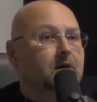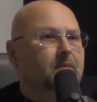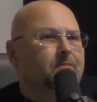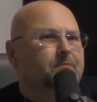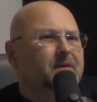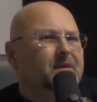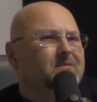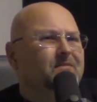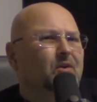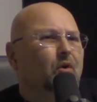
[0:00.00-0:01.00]
a
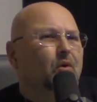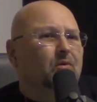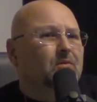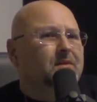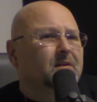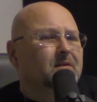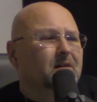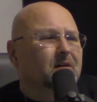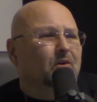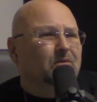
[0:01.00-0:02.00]
piece of gold,
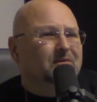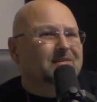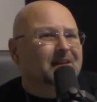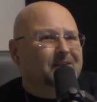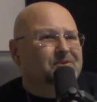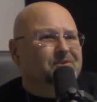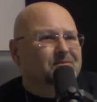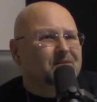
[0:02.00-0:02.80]
a gold statue,